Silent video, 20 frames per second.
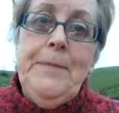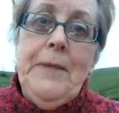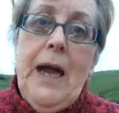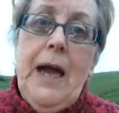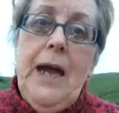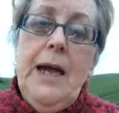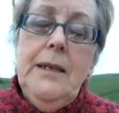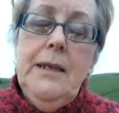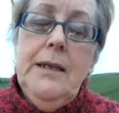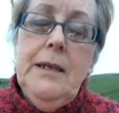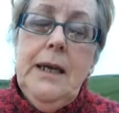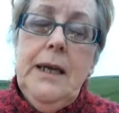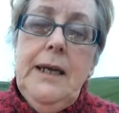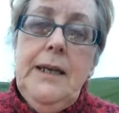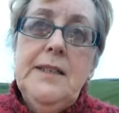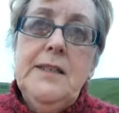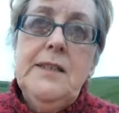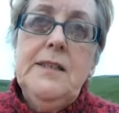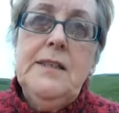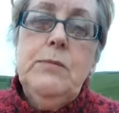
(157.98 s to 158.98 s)
And
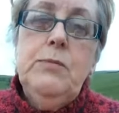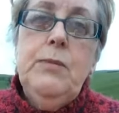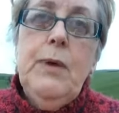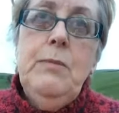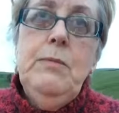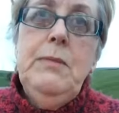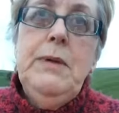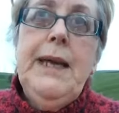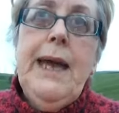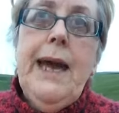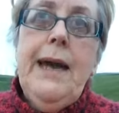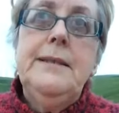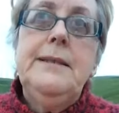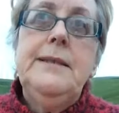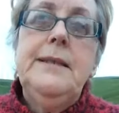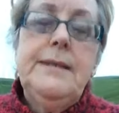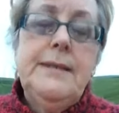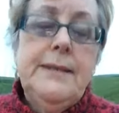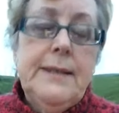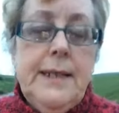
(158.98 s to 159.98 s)
it's when we get
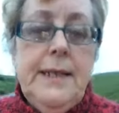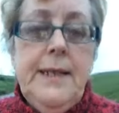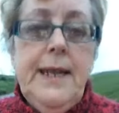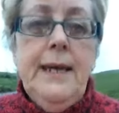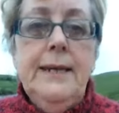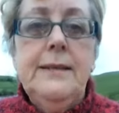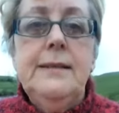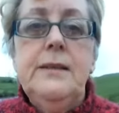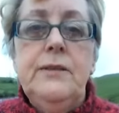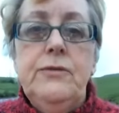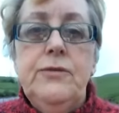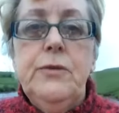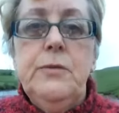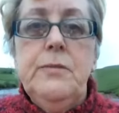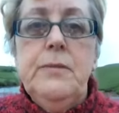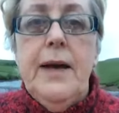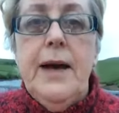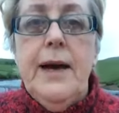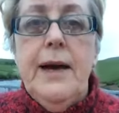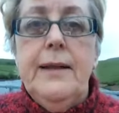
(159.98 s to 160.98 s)
disconnected
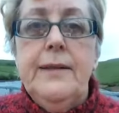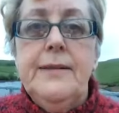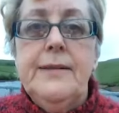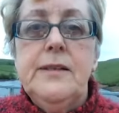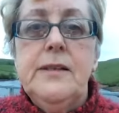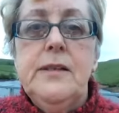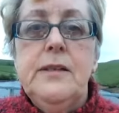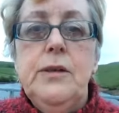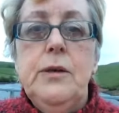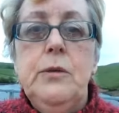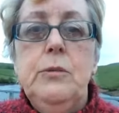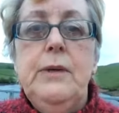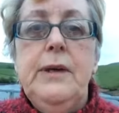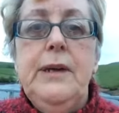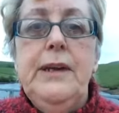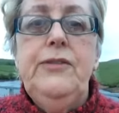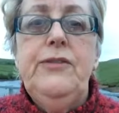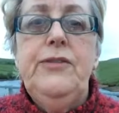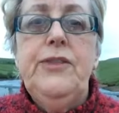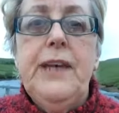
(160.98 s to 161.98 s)
from that that
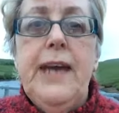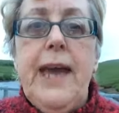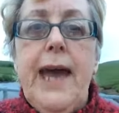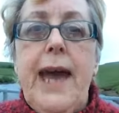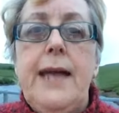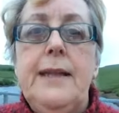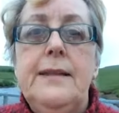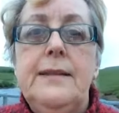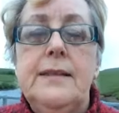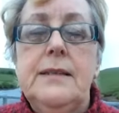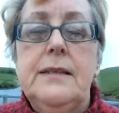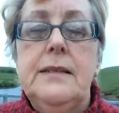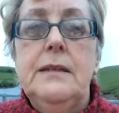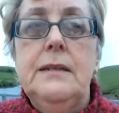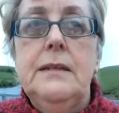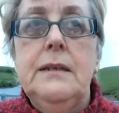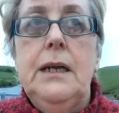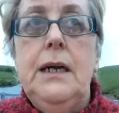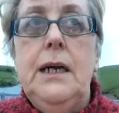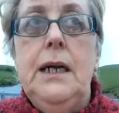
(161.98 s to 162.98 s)
we forget
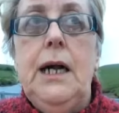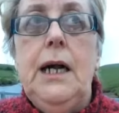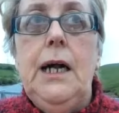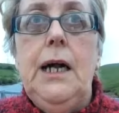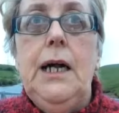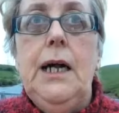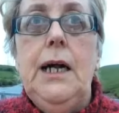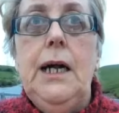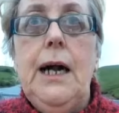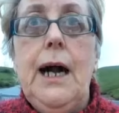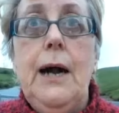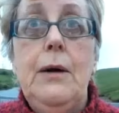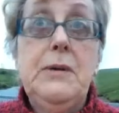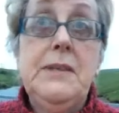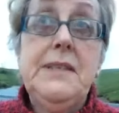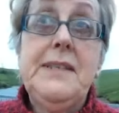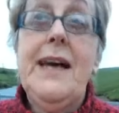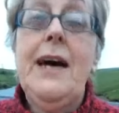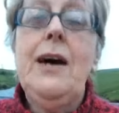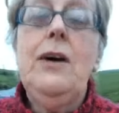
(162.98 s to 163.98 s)

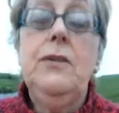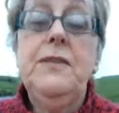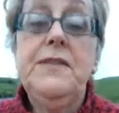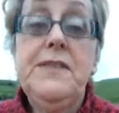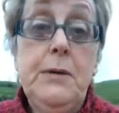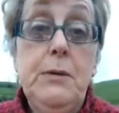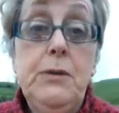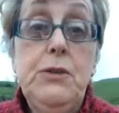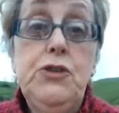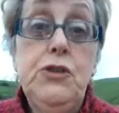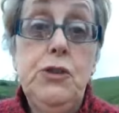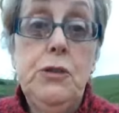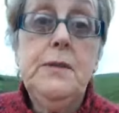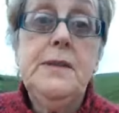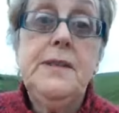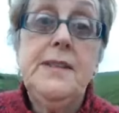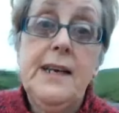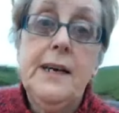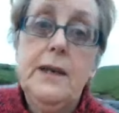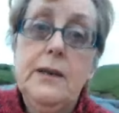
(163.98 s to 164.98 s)
ourselves, our true
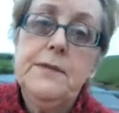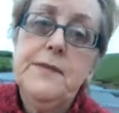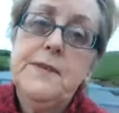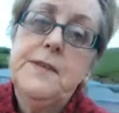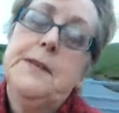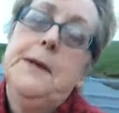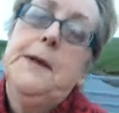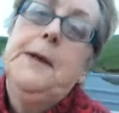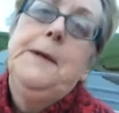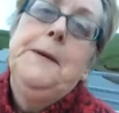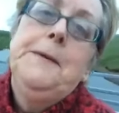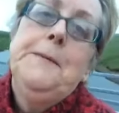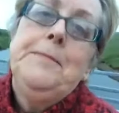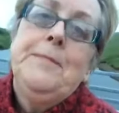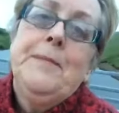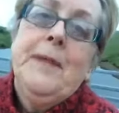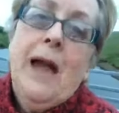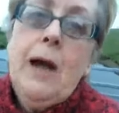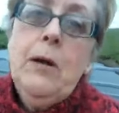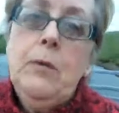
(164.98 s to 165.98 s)
selves,
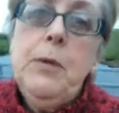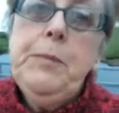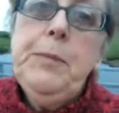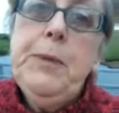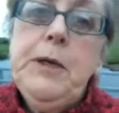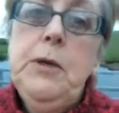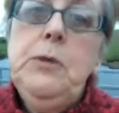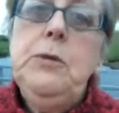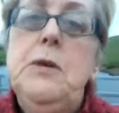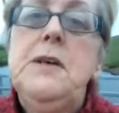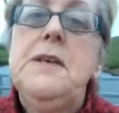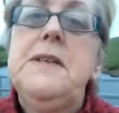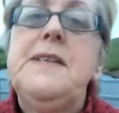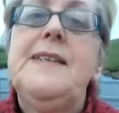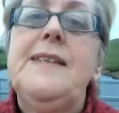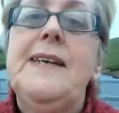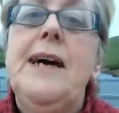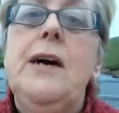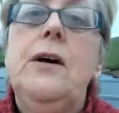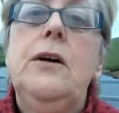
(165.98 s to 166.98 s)
our pure
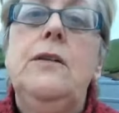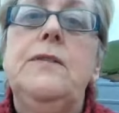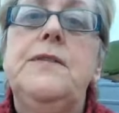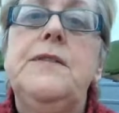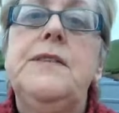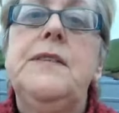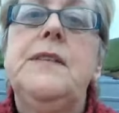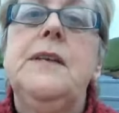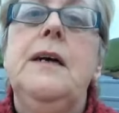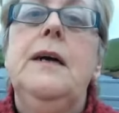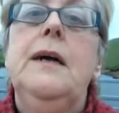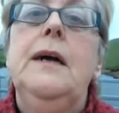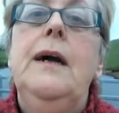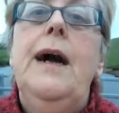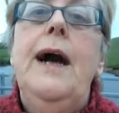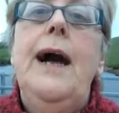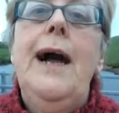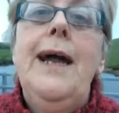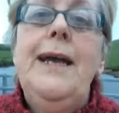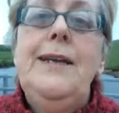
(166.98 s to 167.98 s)
selves.
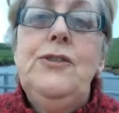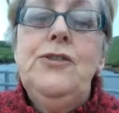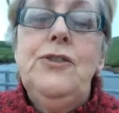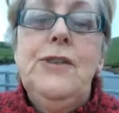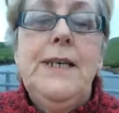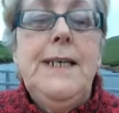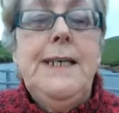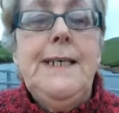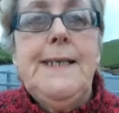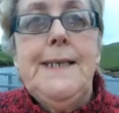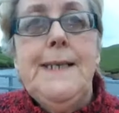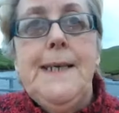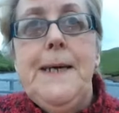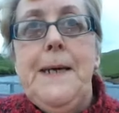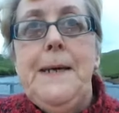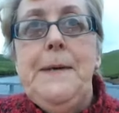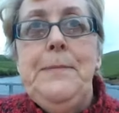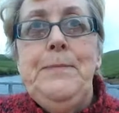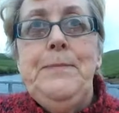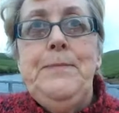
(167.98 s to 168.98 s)
Hi
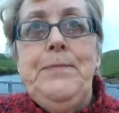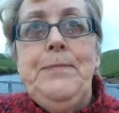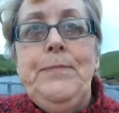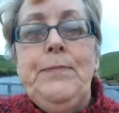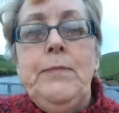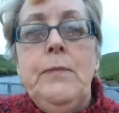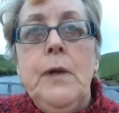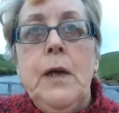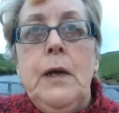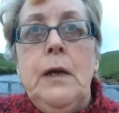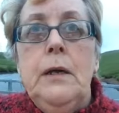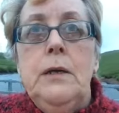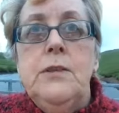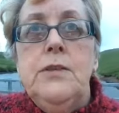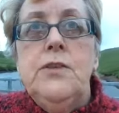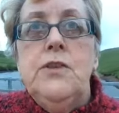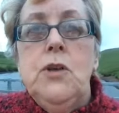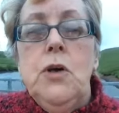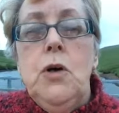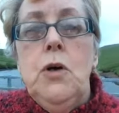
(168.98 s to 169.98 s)
Tracy.
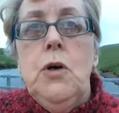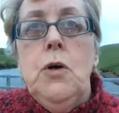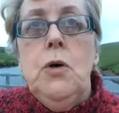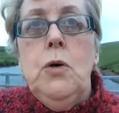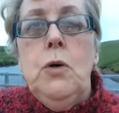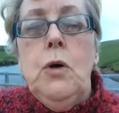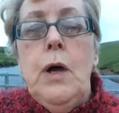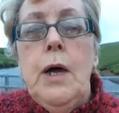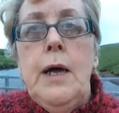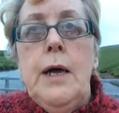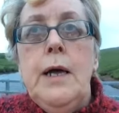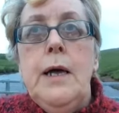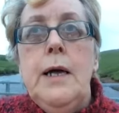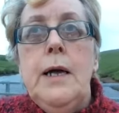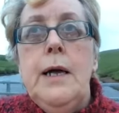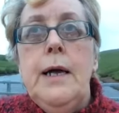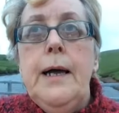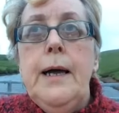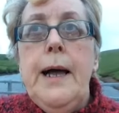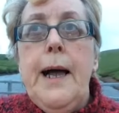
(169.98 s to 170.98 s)
So
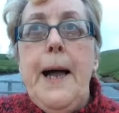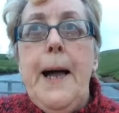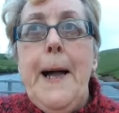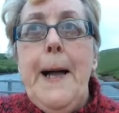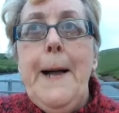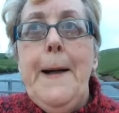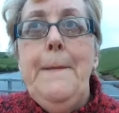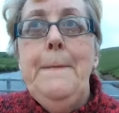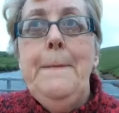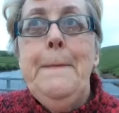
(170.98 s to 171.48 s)
I